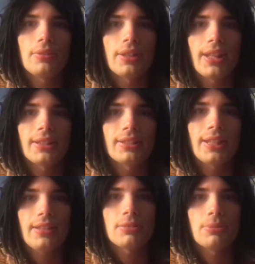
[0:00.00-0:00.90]
and I thought
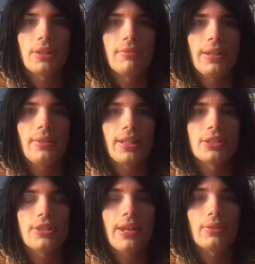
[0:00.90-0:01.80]
that's pretty rare to get
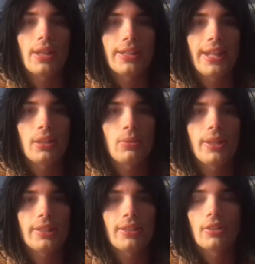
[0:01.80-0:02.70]
Channel 9 that
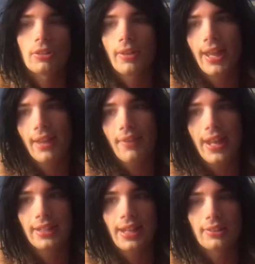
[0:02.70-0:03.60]
quickly, although I have had
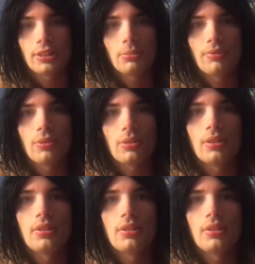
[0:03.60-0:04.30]
it out there before.